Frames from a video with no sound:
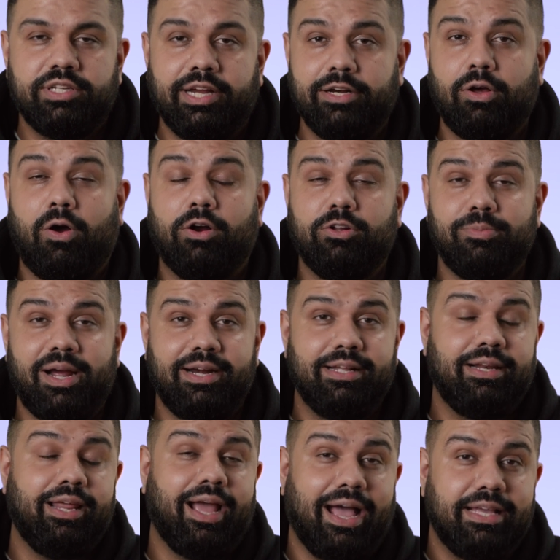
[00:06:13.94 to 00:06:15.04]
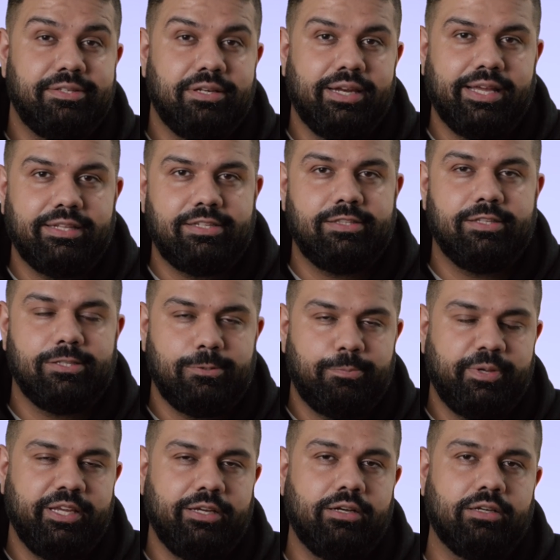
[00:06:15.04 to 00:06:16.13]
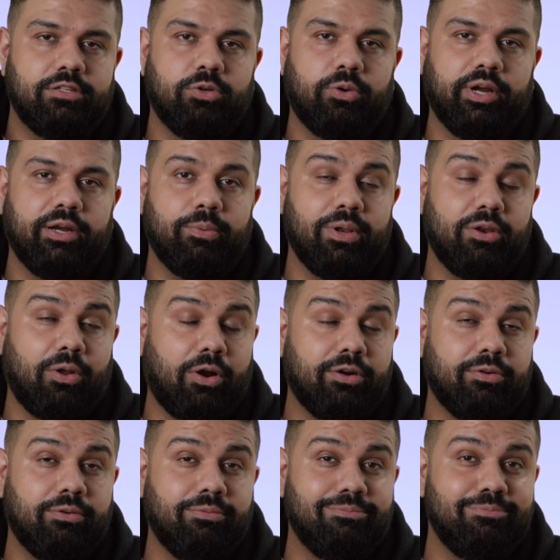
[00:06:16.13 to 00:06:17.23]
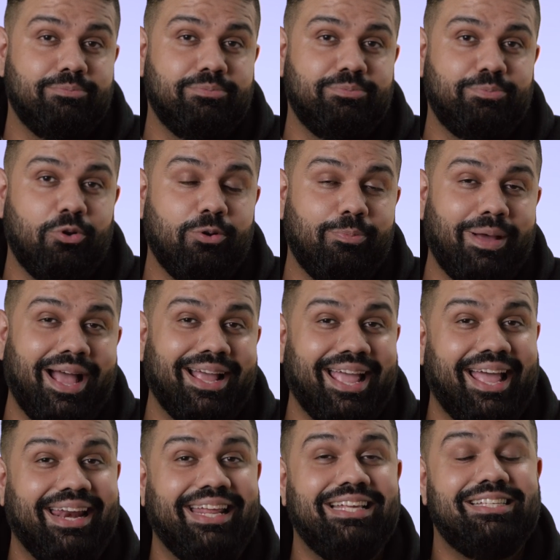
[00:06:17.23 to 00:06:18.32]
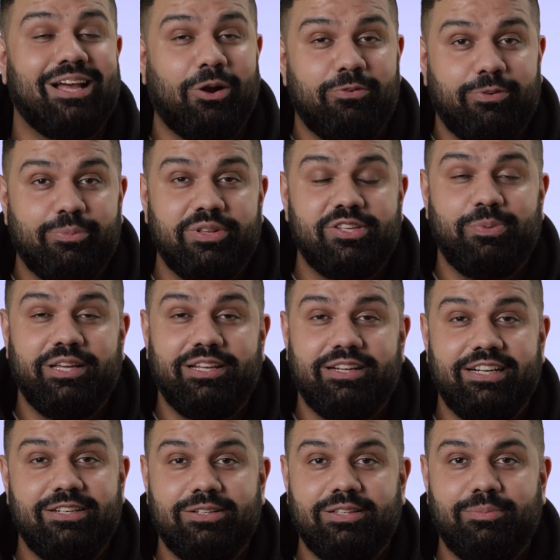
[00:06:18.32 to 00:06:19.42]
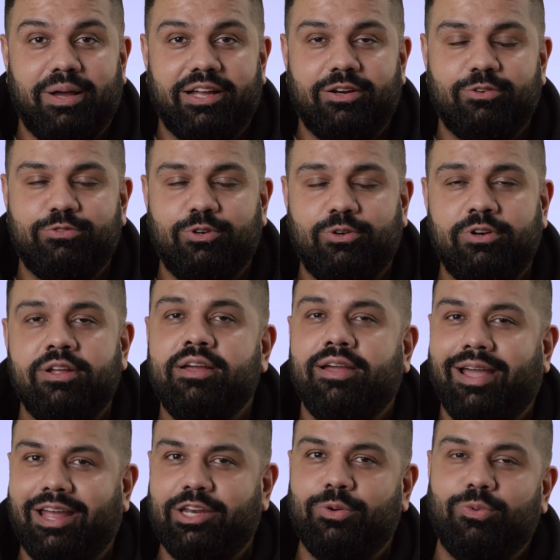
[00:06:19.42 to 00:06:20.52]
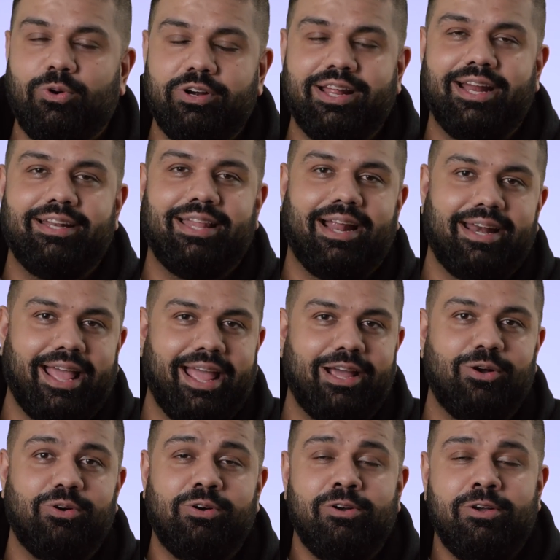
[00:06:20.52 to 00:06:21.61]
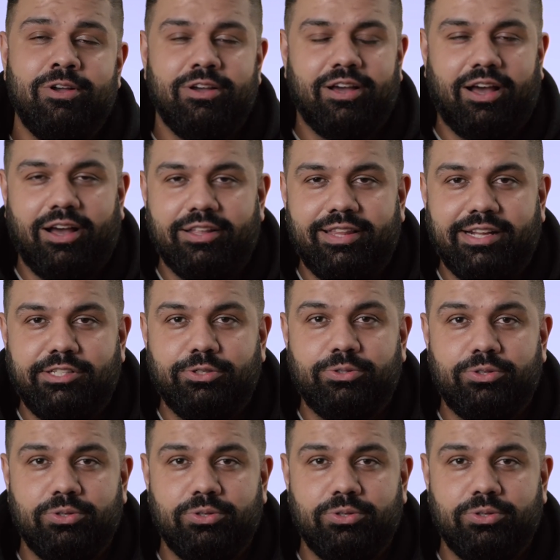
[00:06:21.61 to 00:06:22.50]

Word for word: it automatically isolates the speaker, so it will not pull back any sound from the speaker into the microphone, and you won't get that echo uh, that you